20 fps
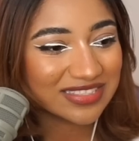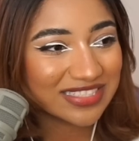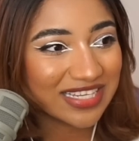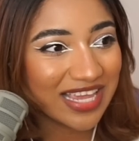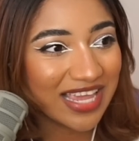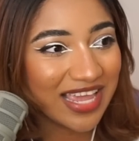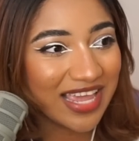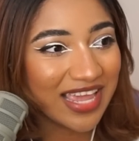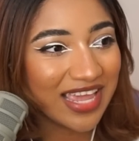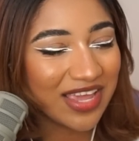
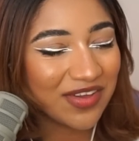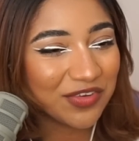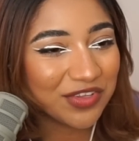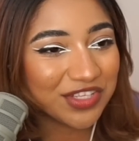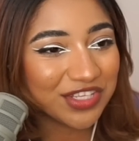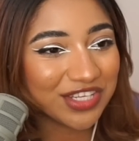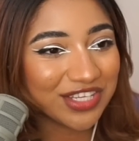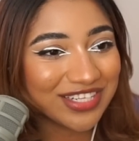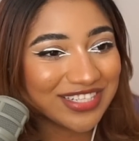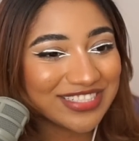Dang, what are
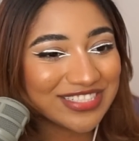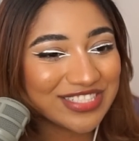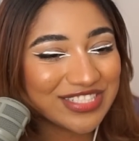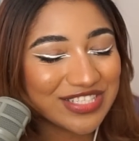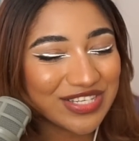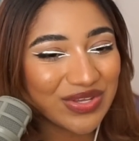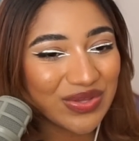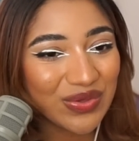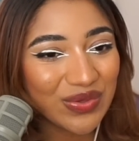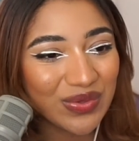they gonna
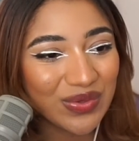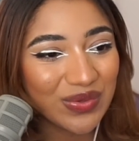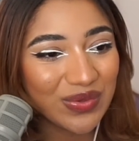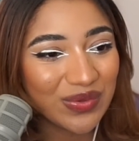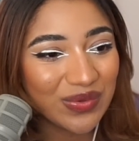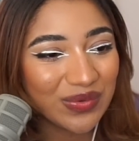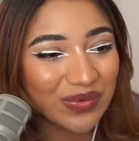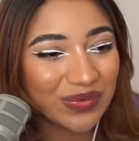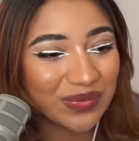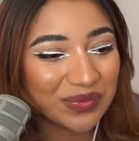
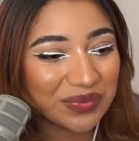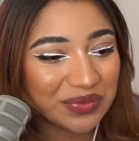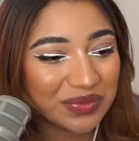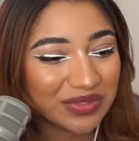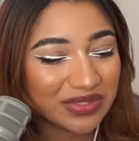do?